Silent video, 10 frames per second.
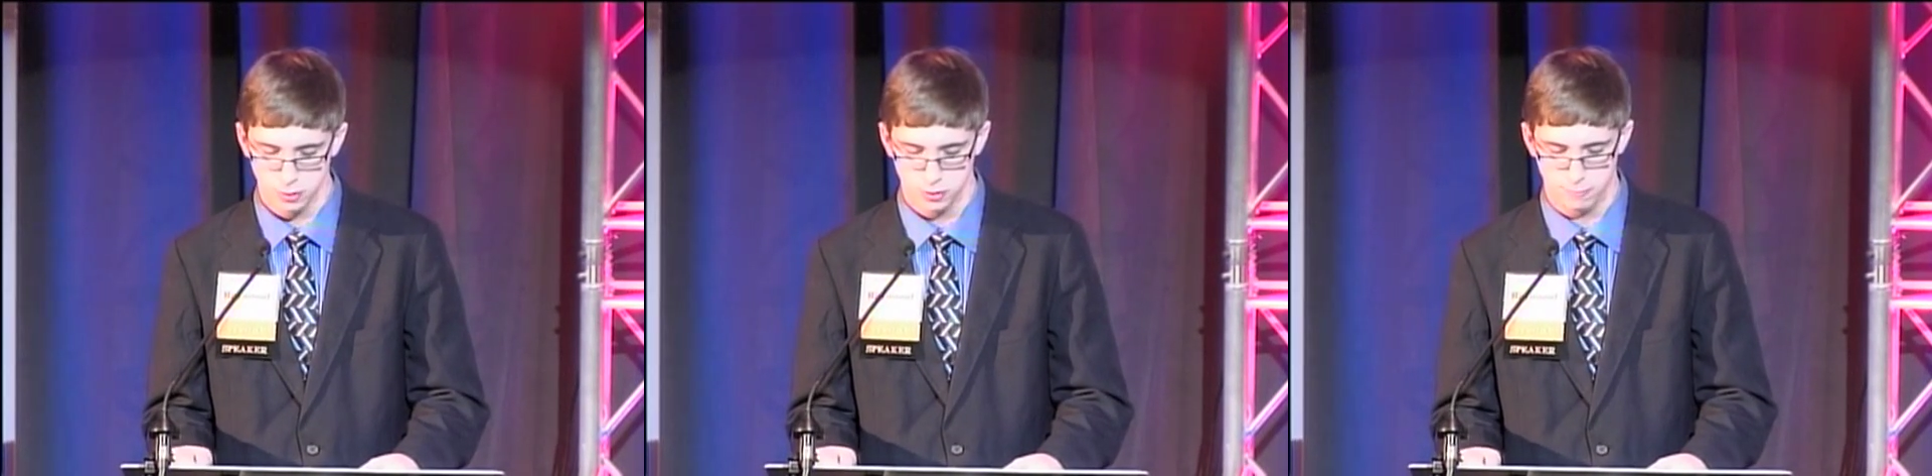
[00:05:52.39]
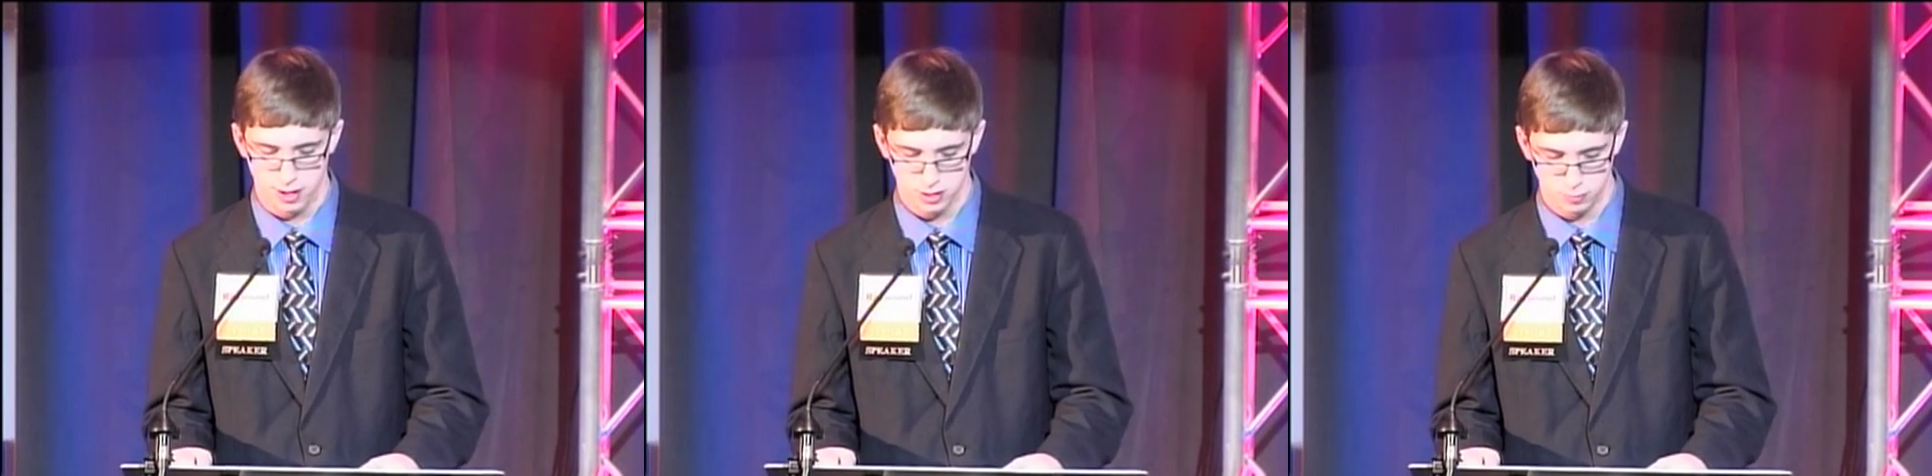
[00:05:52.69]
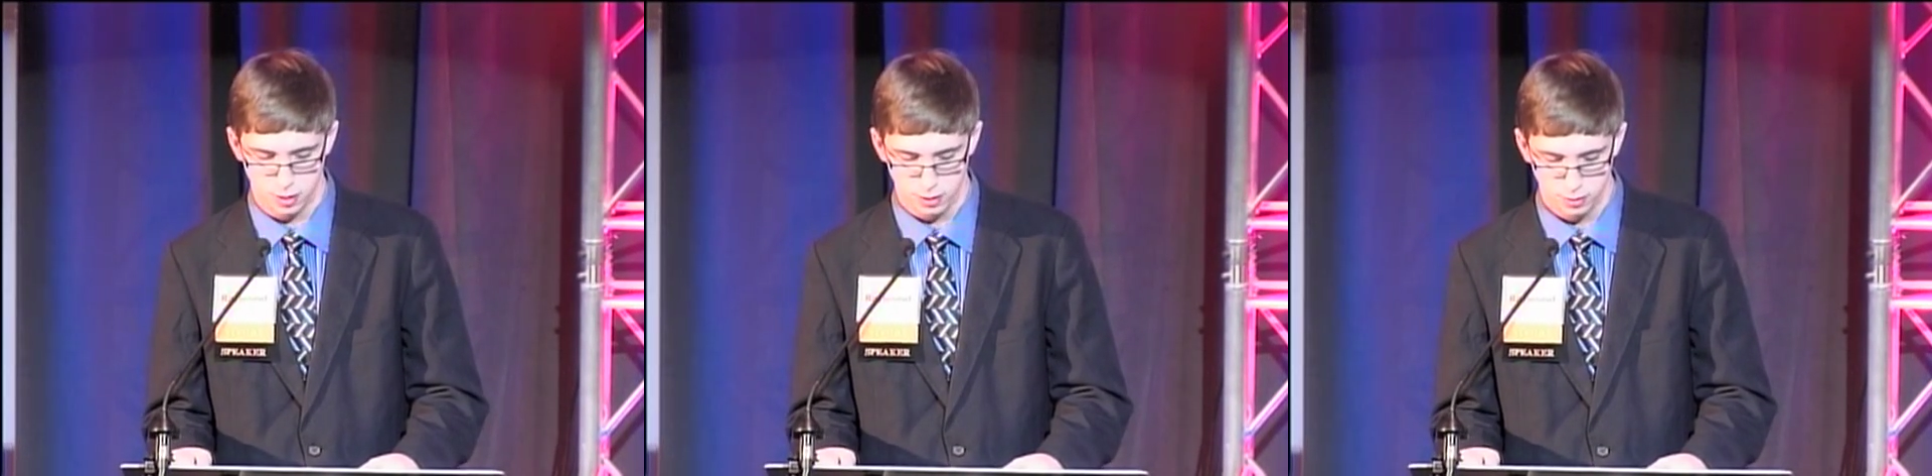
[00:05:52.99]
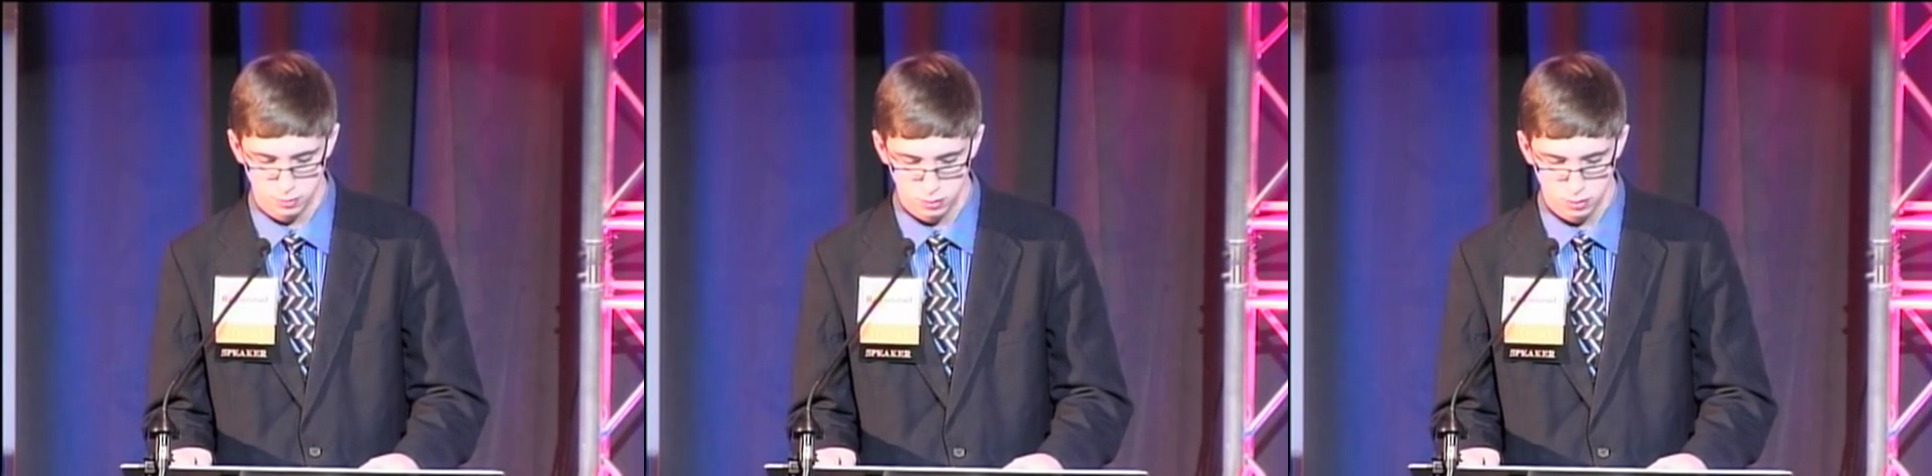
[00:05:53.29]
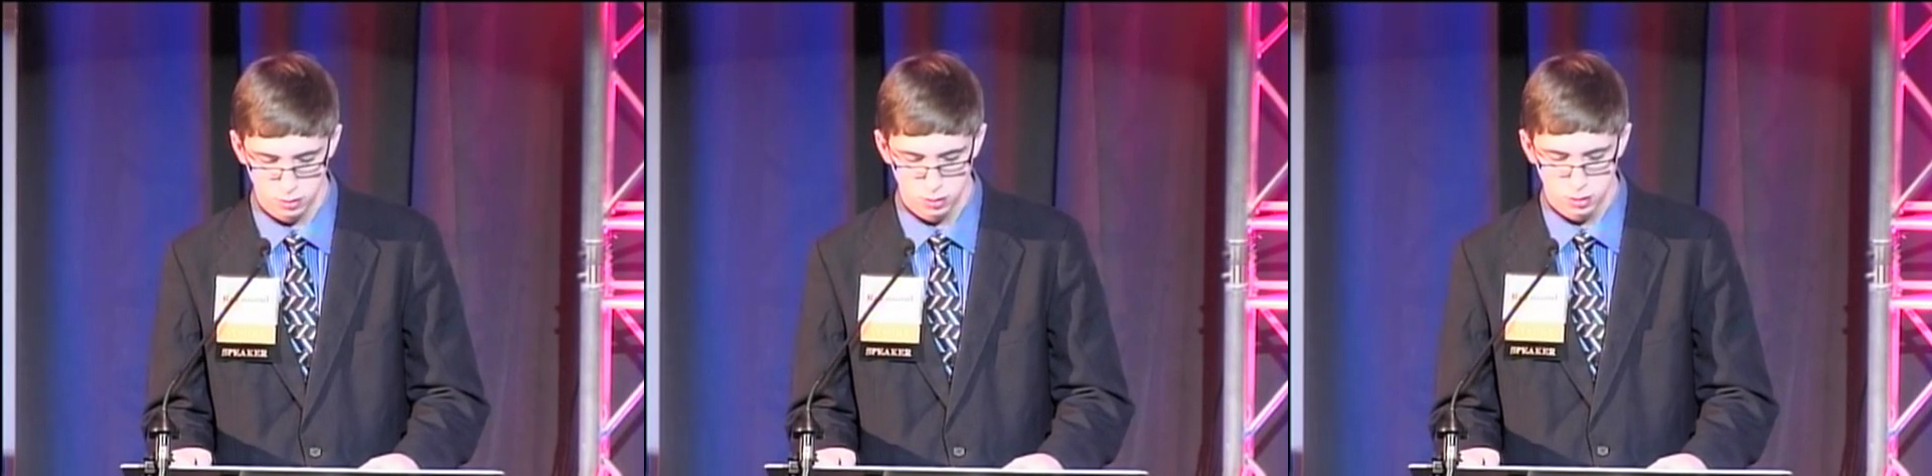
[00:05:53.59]
have passed by.
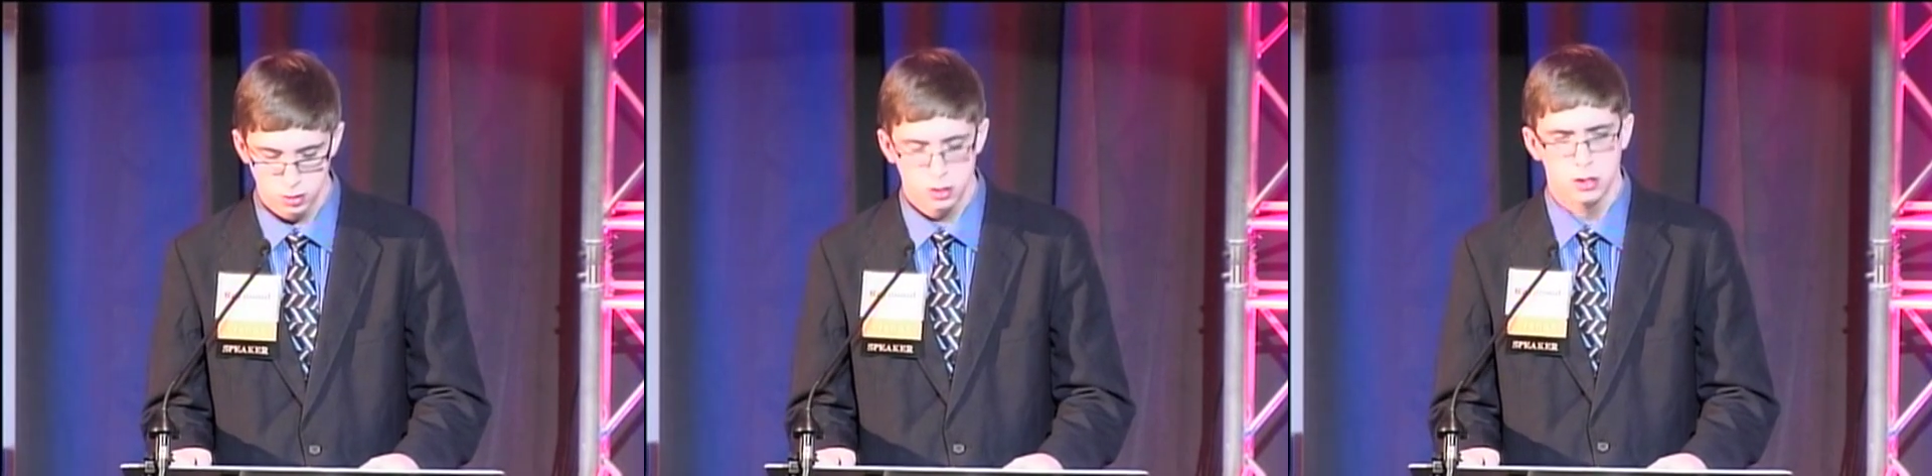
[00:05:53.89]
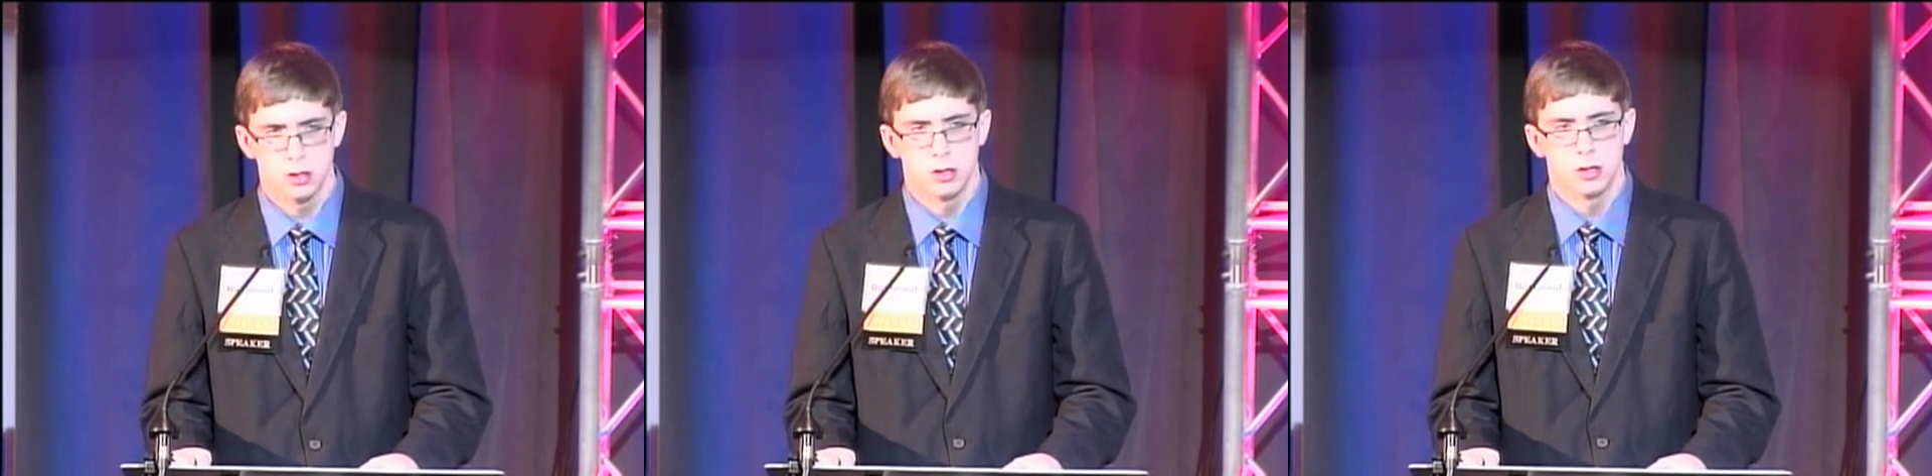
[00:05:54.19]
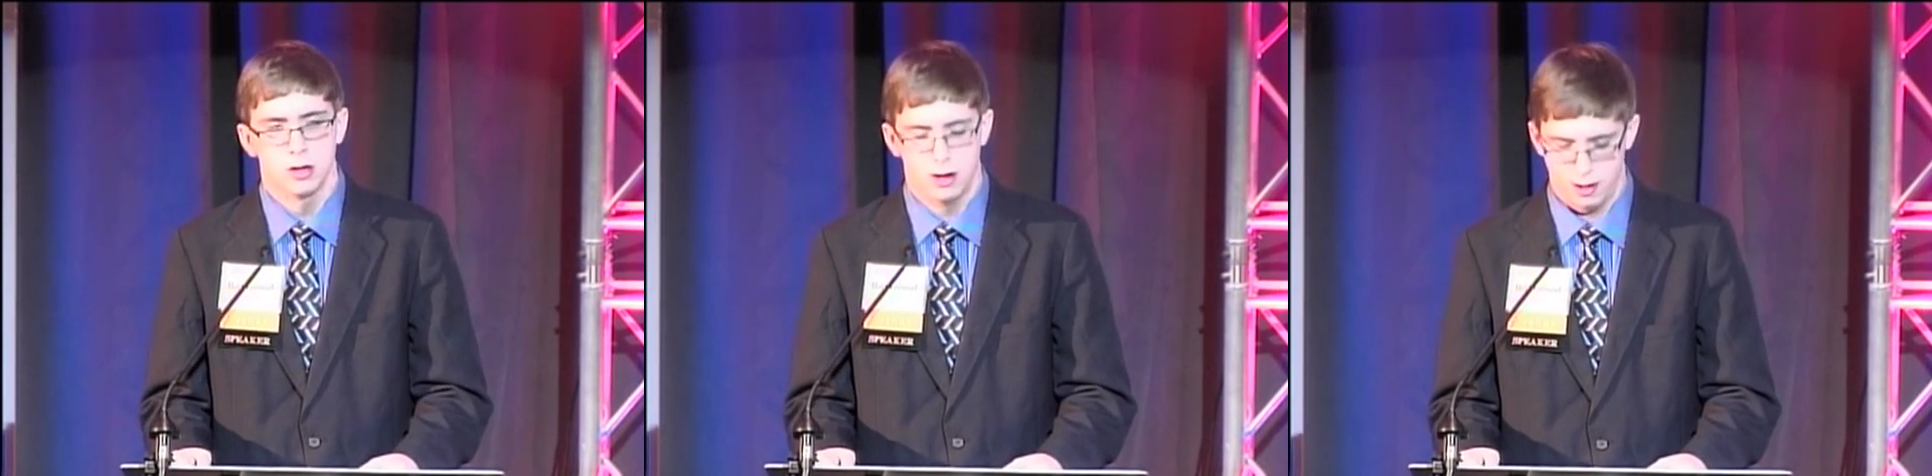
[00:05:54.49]
I have